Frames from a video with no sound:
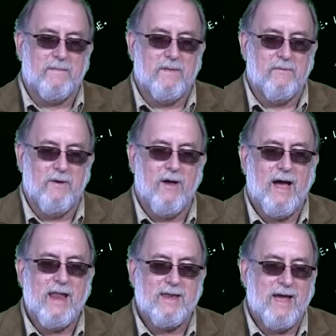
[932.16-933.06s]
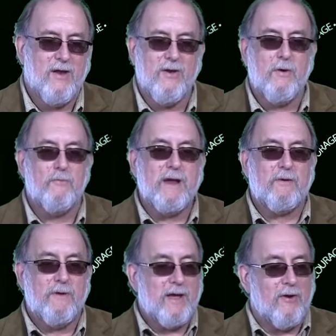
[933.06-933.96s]
Well, I don't know.
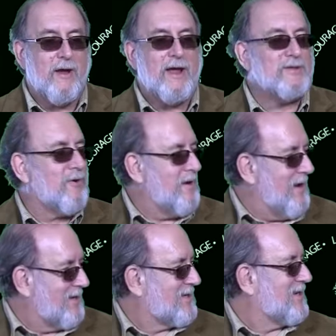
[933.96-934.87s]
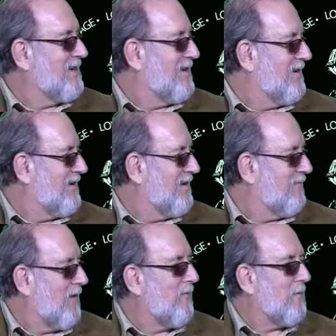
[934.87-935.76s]
We got our hands on this.
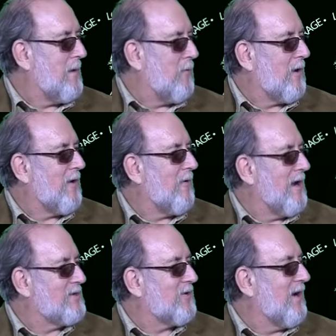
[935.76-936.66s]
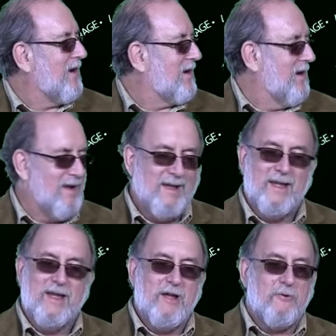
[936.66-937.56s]
One of our people got our hands on it.
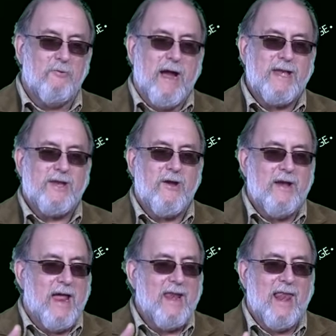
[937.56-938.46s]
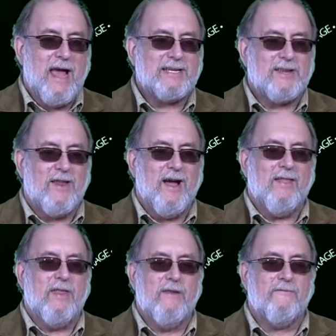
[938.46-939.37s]
Right there in that last line,
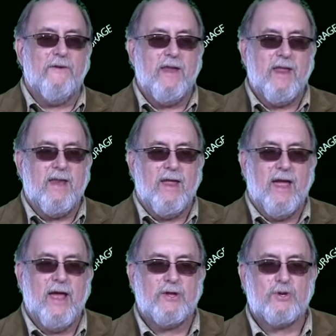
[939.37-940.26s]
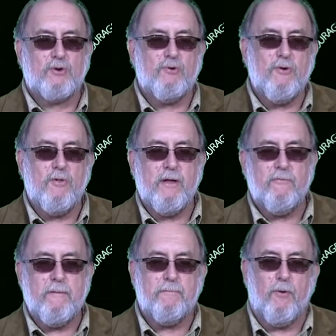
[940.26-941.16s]
the defendant has truly
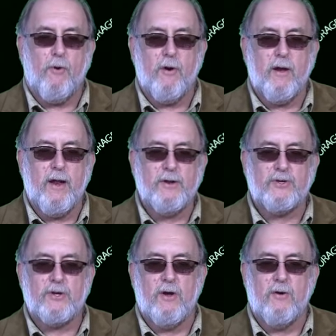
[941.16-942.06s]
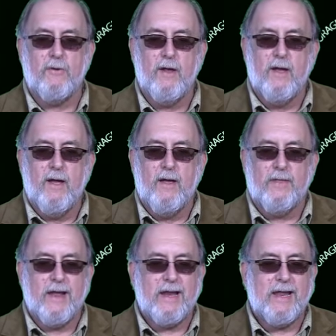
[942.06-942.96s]
reported and shown
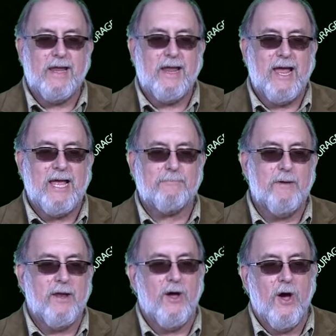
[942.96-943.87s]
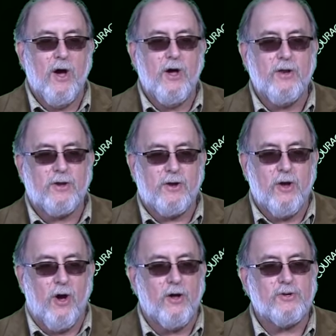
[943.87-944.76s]
that he has been
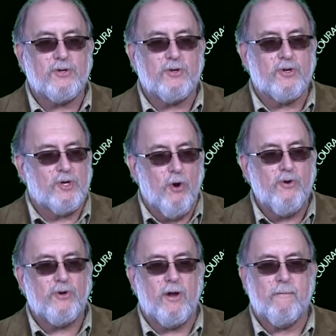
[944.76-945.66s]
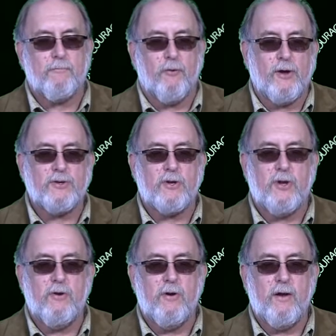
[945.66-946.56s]
unconstitutionally
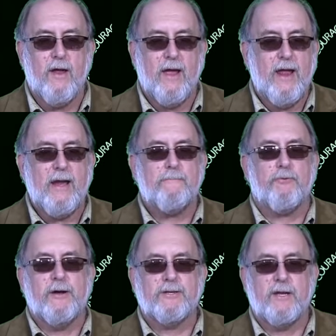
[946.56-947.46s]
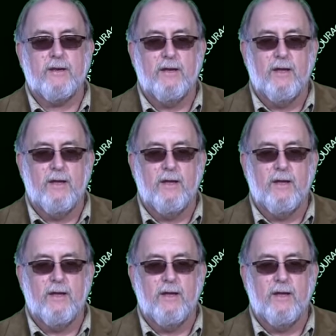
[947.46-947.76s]
prosecuted and imprisoned